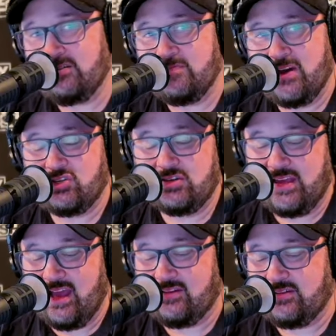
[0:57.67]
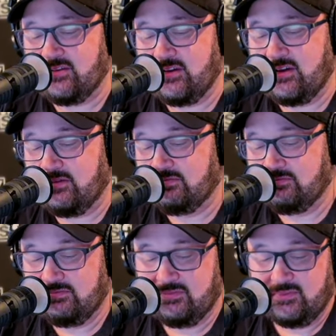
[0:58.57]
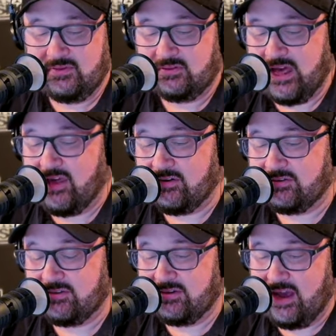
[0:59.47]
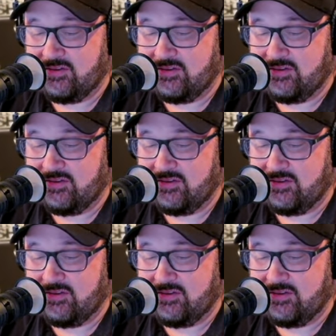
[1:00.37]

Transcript: mention gasoline and, and lighters. lighters and how he's